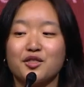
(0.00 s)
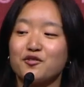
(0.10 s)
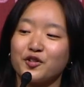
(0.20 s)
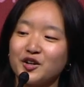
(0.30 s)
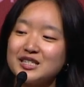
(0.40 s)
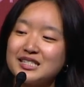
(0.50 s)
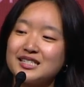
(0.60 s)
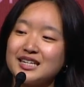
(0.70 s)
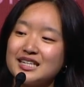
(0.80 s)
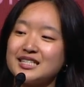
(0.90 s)
The
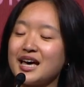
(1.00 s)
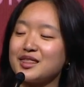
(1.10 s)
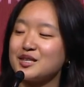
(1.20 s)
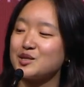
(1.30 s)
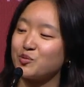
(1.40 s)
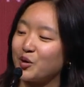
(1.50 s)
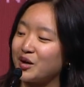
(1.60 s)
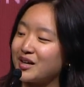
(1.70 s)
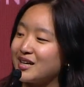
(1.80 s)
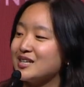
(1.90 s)
first is that this
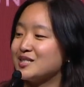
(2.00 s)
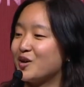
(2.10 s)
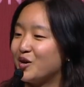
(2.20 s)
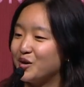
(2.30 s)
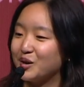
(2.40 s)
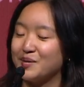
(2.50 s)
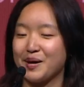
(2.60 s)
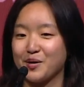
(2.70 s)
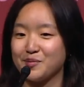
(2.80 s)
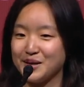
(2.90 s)
work is all
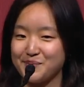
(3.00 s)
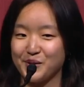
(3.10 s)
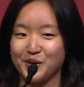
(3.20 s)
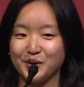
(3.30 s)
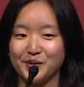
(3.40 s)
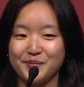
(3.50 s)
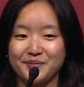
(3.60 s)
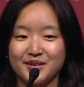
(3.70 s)
about people.